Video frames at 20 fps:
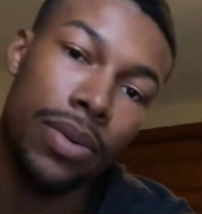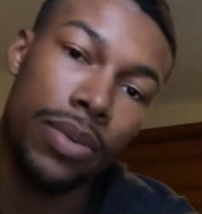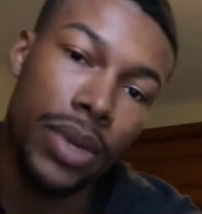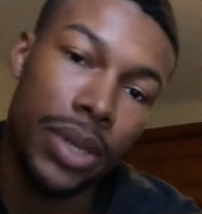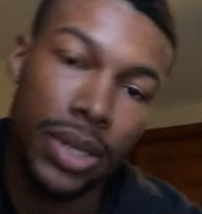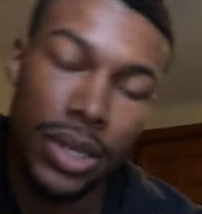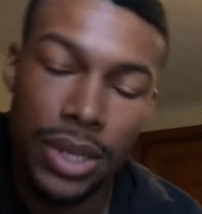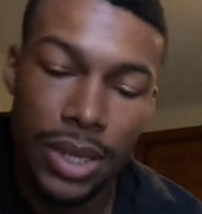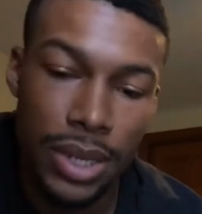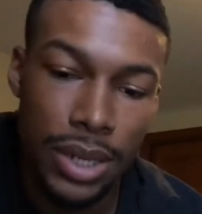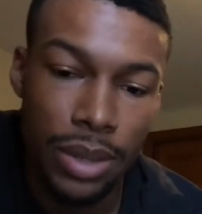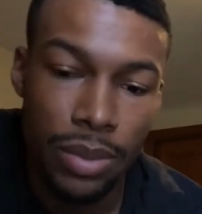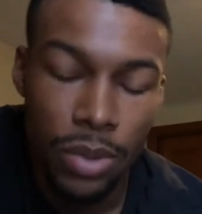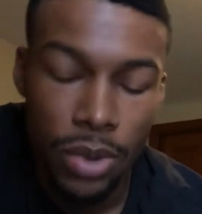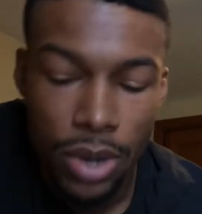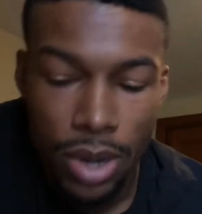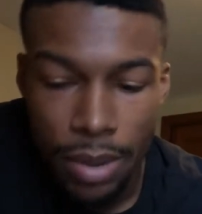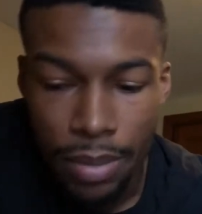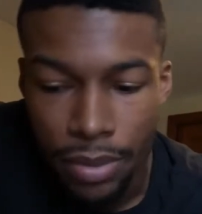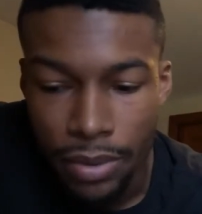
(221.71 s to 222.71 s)
Went to sleep,
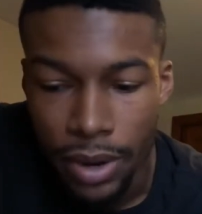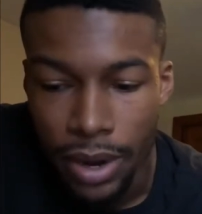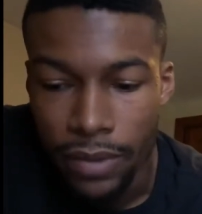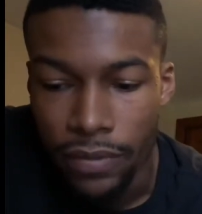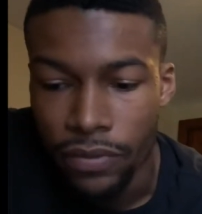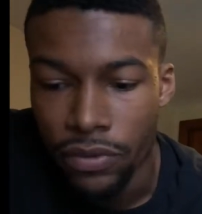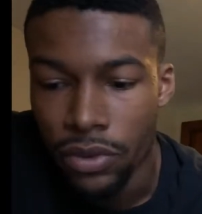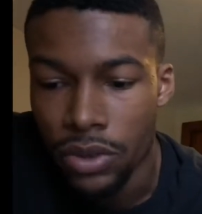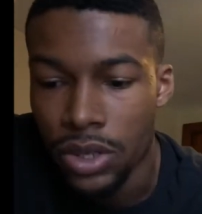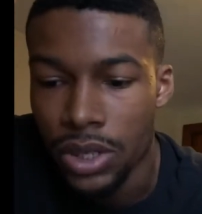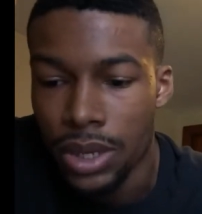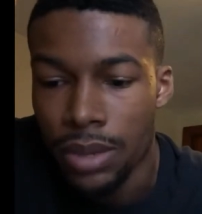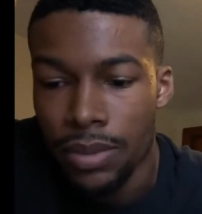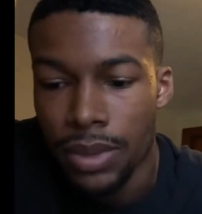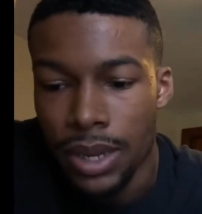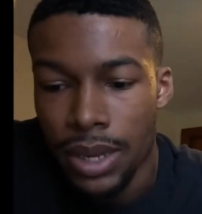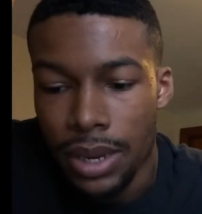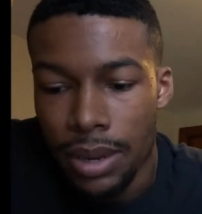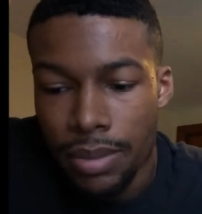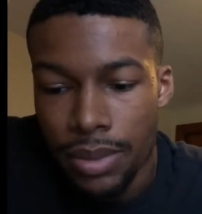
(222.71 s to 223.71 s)
woke up around 4 something.